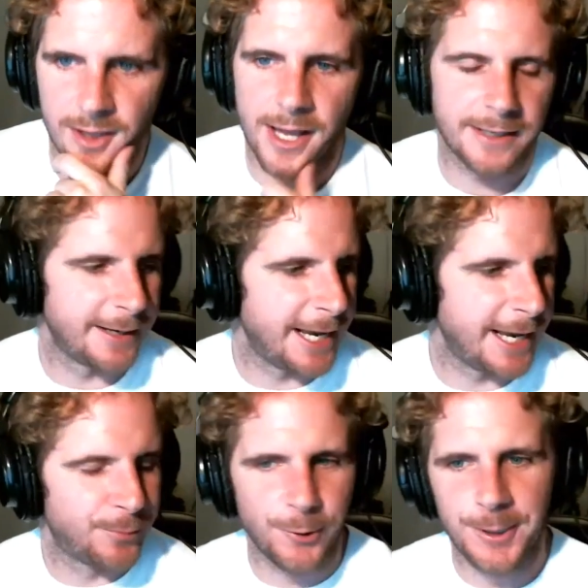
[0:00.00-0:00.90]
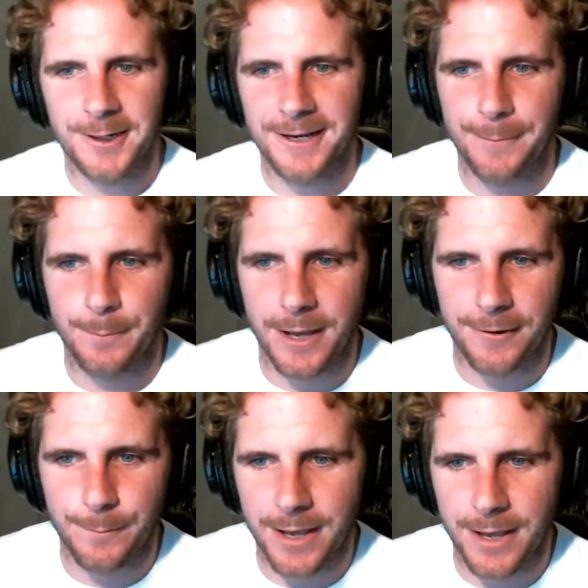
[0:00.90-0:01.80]
I like it, April. We are getting
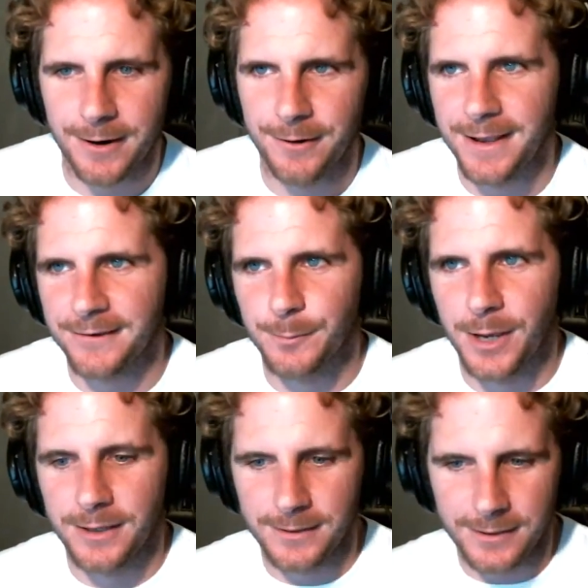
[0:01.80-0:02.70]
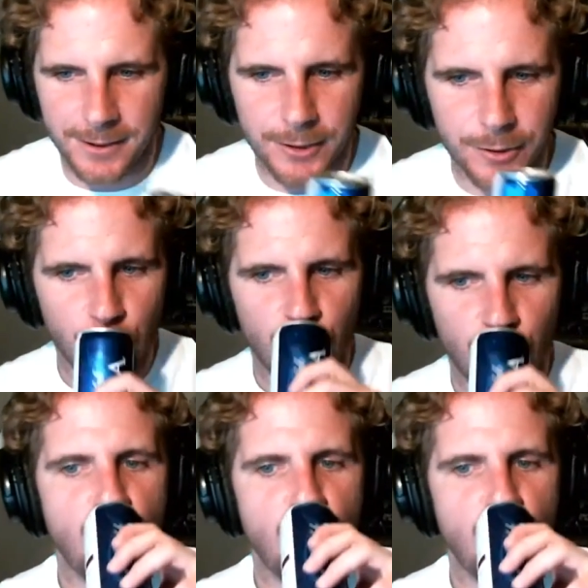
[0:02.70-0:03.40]
better and better. Yes, my dear.